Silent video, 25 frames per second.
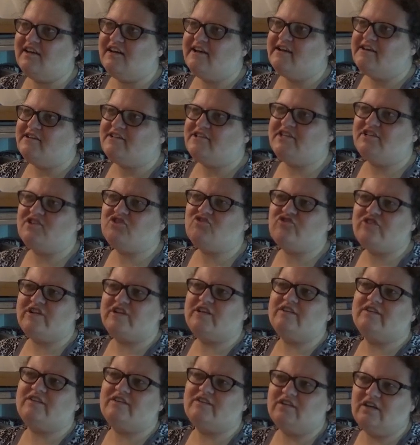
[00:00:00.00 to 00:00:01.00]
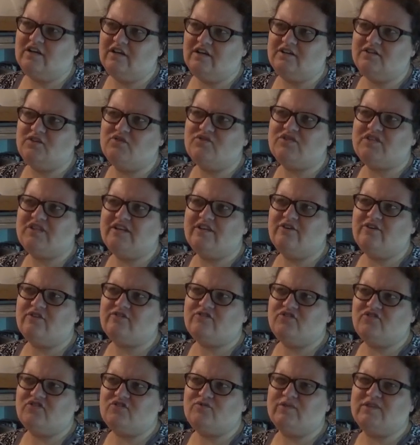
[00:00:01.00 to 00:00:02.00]
she treated uh, those
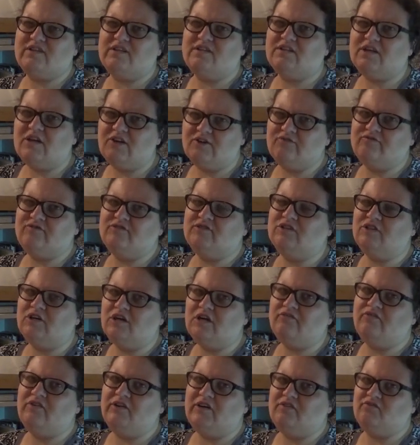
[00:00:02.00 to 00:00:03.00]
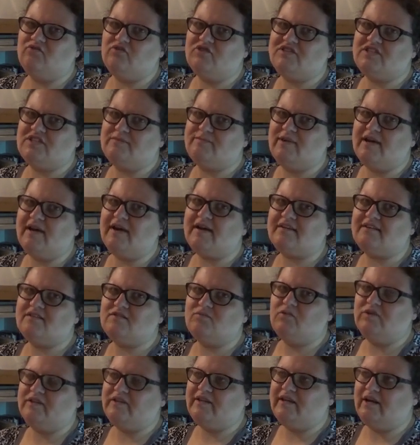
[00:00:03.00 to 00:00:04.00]
characters with a lot of love and respect
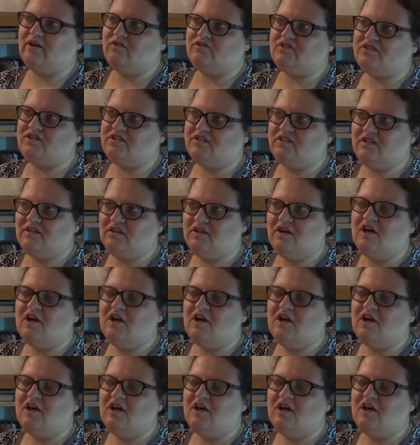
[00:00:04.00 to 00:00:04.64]
without uh,